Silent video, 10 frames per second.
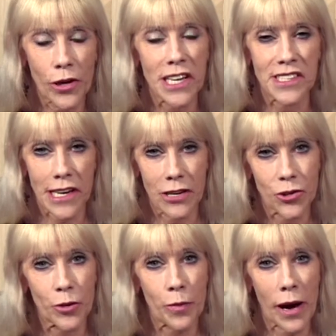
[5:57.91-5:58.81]
is
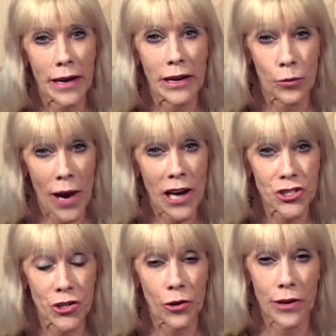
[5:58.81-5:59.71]
hindered by
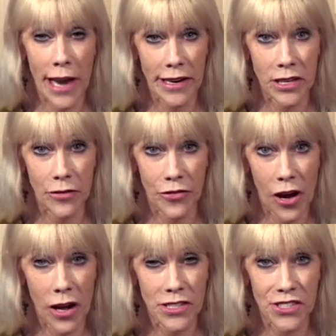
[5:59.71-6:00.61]
irrational negative
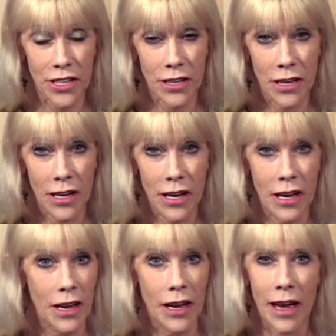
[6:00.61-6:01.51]
thoughts
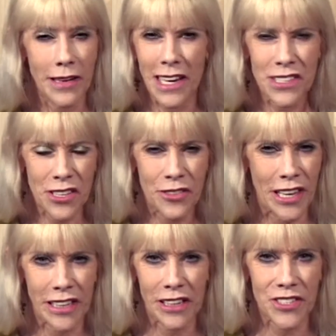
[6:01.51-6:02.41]
and isn't
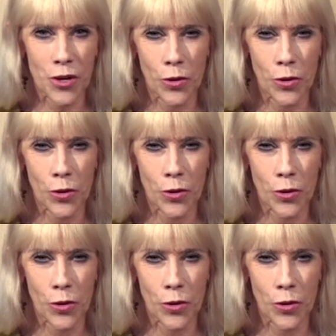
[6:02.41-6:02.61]
thinking so